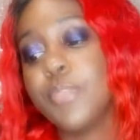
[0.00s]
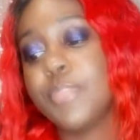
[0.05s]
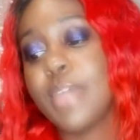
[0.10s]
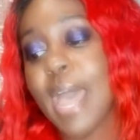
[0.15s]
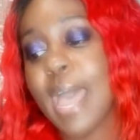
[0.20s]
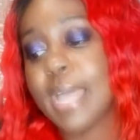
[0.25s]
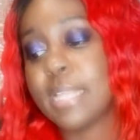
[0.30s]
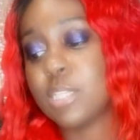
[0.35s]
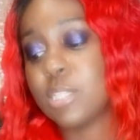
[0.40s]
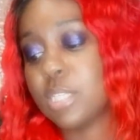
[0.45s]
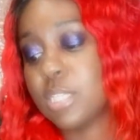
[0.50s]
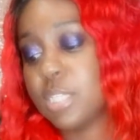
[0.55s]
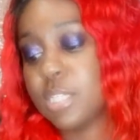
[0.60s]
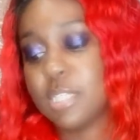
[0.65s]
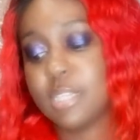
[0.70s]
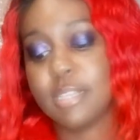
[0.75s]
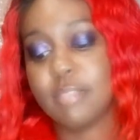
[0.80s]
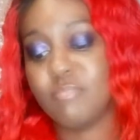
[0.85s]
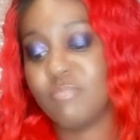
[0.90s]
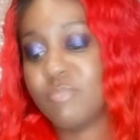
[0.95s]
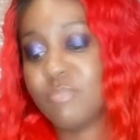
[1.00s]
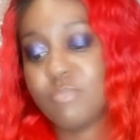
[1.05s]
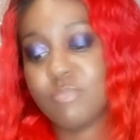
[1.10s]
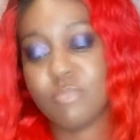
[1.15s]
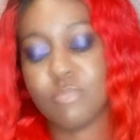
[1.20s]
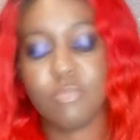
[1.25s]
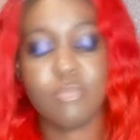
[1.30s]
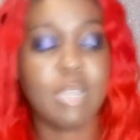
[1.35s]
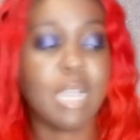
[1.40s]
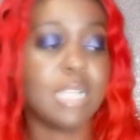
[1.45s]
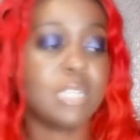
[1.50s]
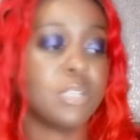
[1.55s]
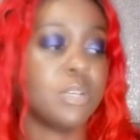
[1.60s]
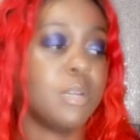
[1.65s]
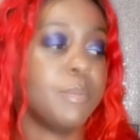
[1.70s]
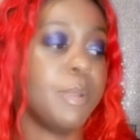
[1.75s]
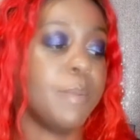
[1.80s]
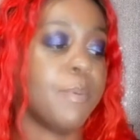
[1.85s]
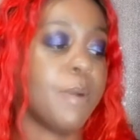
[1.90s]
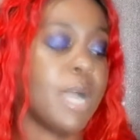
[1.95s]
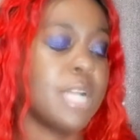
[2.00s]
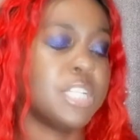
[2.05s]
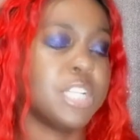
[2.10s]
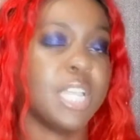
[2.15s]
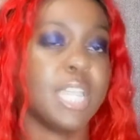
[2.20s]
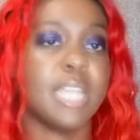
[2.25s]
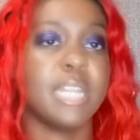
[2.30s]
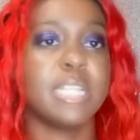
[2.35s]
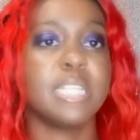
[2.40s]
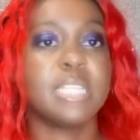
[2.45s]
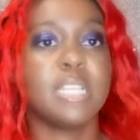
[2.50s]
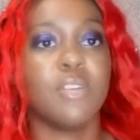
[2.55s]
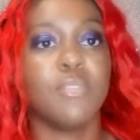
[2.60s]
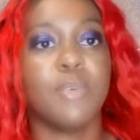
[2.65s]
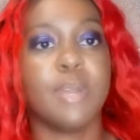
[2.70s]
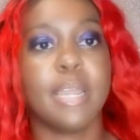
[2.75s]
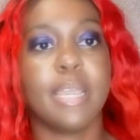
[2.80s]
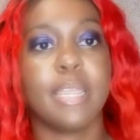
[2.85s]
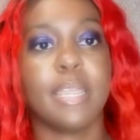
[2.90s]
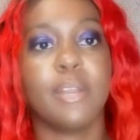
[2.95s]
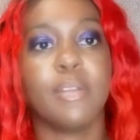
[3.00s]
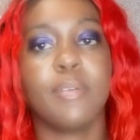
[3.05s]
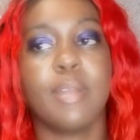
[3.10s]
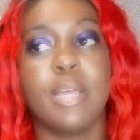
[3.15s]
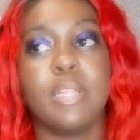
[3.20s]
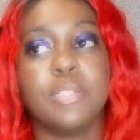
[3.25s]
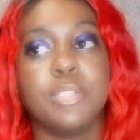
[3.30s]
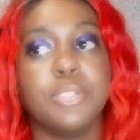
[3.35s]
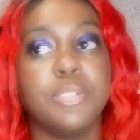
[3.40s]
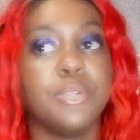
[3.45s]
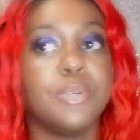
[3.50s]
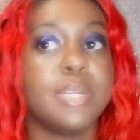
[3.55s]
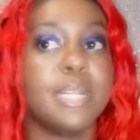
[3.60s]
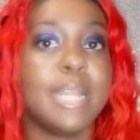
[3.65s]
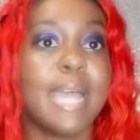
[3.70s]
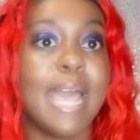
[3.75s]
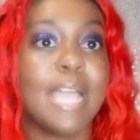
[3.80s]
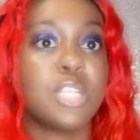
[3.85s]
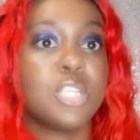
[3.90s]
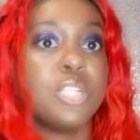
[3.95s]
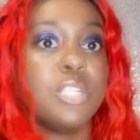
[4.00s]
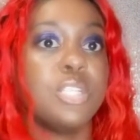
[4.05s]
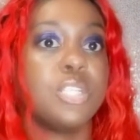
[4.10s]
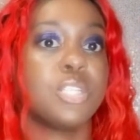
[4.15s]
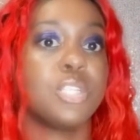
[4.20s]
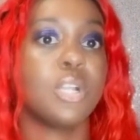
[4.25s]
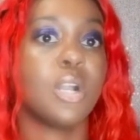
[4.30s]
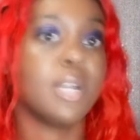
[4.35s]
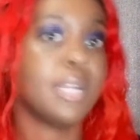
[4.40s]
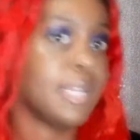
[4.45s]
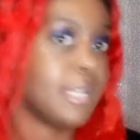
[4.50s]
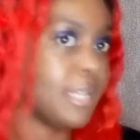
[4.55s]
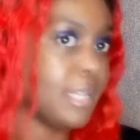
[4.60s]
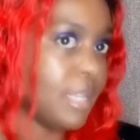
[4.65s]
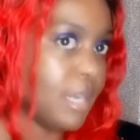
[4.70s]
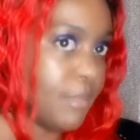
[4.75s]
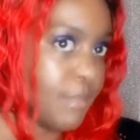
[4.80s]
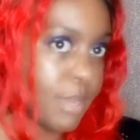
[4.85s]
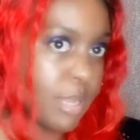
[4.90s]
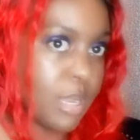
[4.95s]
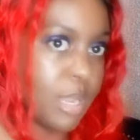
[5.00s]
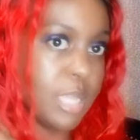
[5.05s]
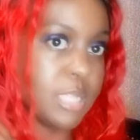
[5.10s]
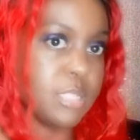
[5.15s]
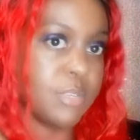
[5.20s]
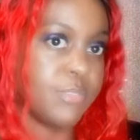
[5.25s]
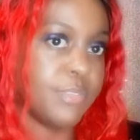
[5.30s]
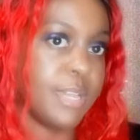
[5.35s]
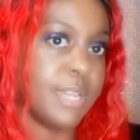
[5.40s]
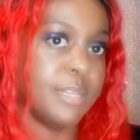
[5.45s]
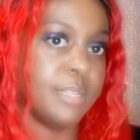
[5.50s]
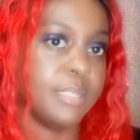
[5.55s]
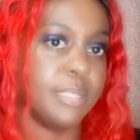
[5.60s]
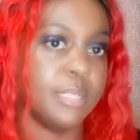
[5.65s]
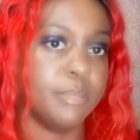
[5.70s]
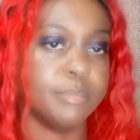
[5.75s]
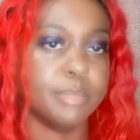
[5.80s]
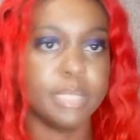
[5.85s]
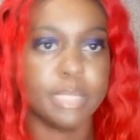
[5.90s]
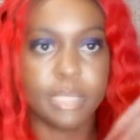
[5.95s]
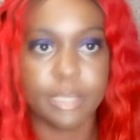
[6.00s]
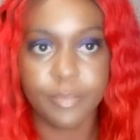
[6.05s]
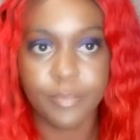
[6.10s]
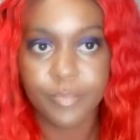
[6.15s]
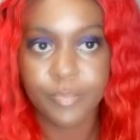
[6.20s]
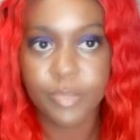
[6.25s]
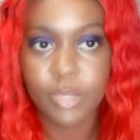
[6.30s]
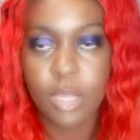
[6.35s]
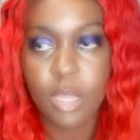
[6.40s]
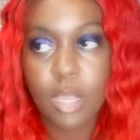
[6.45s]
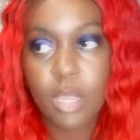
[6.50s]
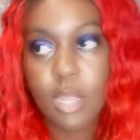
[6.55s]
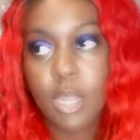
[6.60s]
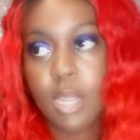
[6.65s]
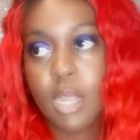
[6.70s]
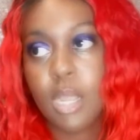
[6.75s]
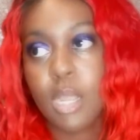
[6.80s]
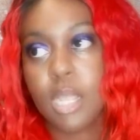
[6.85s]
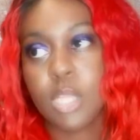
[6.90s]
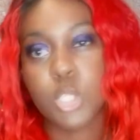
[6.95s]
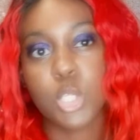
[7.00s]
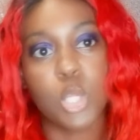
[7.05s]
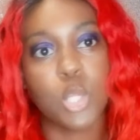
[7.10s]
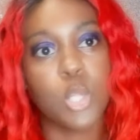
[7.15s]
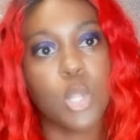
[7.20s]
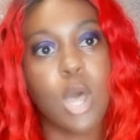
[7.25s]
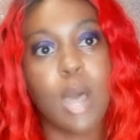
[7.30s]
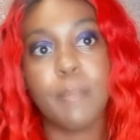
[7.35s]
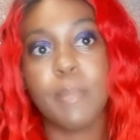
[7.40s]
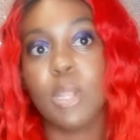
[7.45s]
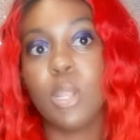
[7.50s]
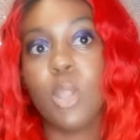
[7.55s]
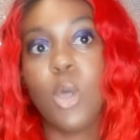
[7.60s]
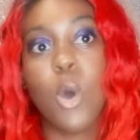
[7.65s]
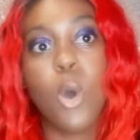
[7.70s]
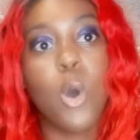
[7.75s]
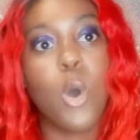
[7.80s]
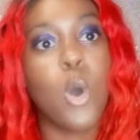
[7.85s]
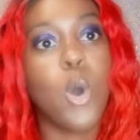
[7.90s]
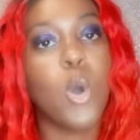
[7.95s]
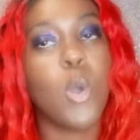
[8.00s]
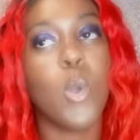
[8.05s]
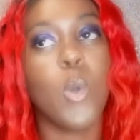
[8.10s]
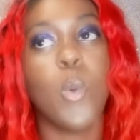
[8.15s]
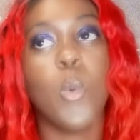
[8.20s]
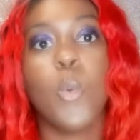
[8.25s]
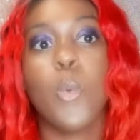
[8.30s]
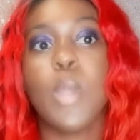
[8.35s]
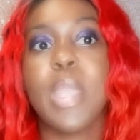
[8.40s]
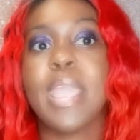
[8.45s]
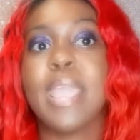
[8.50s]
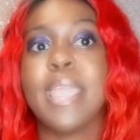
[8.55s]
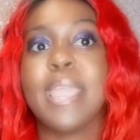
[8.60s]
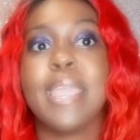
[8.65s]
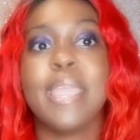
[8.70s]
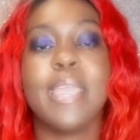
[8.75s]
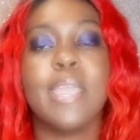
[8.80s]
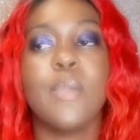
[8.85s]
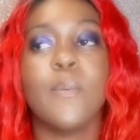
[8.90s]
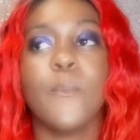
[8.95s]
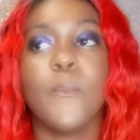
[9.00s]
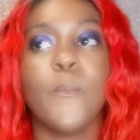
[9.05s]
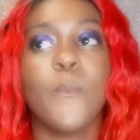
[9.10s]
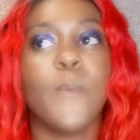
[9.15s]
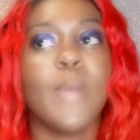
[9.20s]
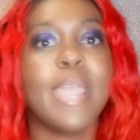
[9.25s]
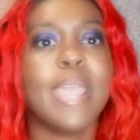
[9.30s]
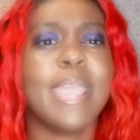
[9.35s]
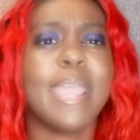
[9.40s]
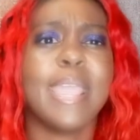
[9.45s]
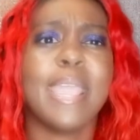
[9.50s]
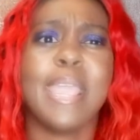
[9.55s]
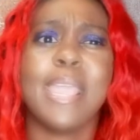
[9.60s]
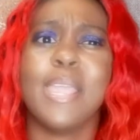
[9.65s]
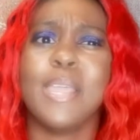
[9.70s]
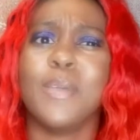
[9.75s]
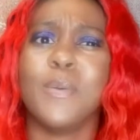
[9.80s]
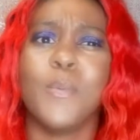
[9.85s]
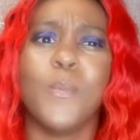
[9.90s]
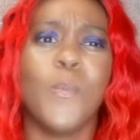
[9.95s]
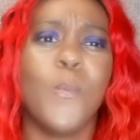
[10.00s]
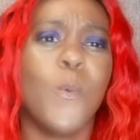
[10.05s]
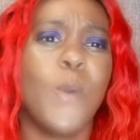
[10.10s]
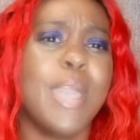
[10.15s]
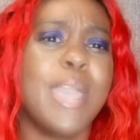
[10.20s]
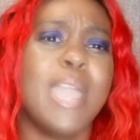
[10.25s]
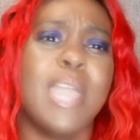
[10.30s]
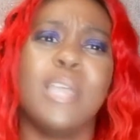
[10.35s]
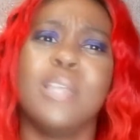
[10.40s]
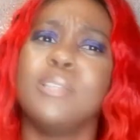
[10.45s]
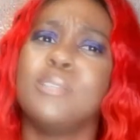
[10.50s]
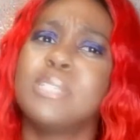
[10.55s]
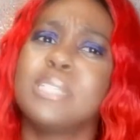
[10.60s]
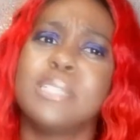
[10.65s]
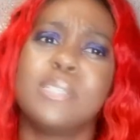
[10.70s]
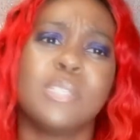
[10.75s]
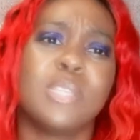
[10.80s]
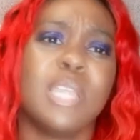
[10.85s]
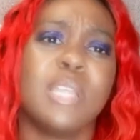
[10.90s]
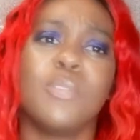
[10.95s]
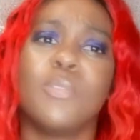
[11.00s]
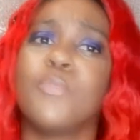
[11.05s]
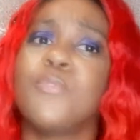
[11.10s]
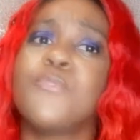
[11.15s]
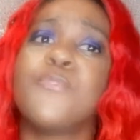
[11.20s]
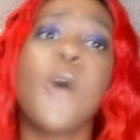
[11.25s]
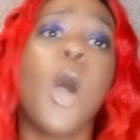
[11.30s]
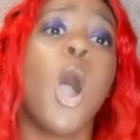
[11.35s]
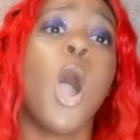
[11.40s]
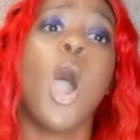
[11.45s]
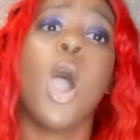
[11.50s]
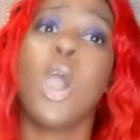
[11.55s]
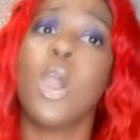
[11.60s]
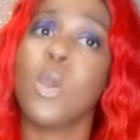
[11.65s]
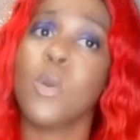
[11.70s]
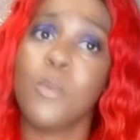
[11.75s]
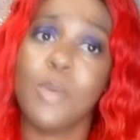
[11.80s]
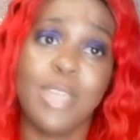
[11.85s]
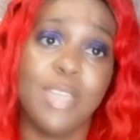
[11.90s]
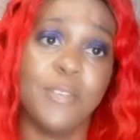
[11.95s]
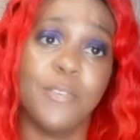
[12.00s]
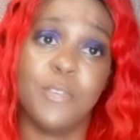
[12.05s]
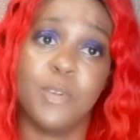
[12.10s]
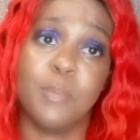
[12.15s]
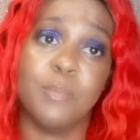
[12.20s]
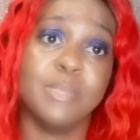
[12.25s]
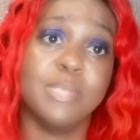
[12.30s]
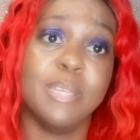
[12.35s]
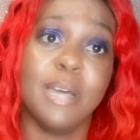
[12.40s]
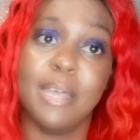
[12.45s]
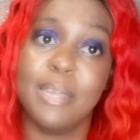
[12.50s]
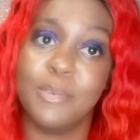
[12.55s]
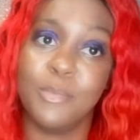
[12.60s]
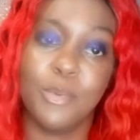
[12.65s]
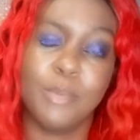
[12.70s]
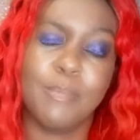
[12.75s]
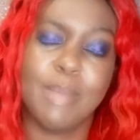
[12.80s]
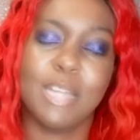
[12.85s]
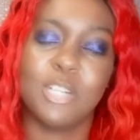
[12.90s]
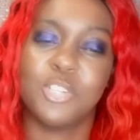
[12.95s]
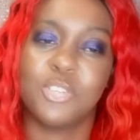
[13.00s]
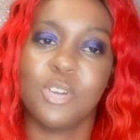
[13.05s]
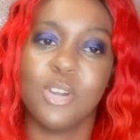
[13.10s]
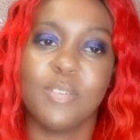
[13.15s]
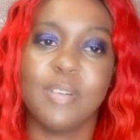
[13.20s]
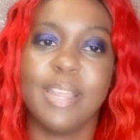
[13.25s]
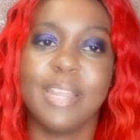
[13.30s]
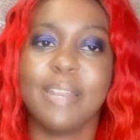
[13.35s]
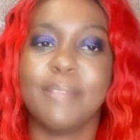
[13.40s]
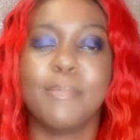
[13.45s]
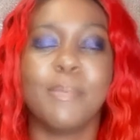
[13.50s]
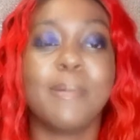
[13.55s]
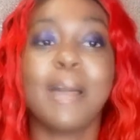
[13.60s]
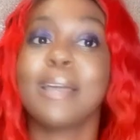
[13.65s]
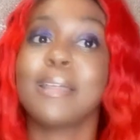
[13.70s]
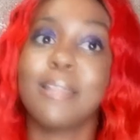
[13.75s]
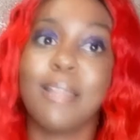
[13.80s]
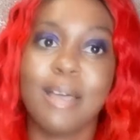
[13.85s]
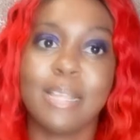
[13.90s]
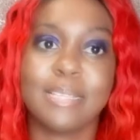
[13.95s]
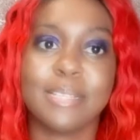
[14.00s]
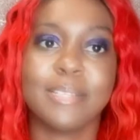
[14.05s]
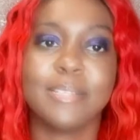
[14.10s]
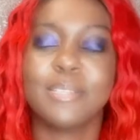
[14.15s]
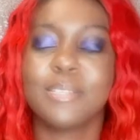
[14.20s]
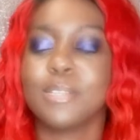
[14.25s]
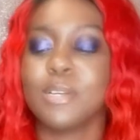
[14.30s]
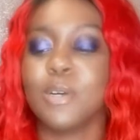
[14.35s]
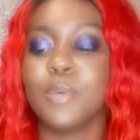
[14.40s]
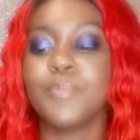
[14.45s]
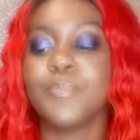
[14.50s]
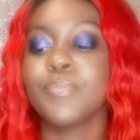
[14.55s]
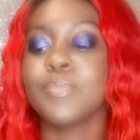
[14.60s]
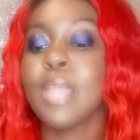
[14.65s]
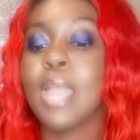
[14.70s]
that's that's going to be a project in itself when I get around to doing it. I actually started cleaning my closet finally, but so I'm a long way, way, way far away from done with my drawer right and with my closet. So,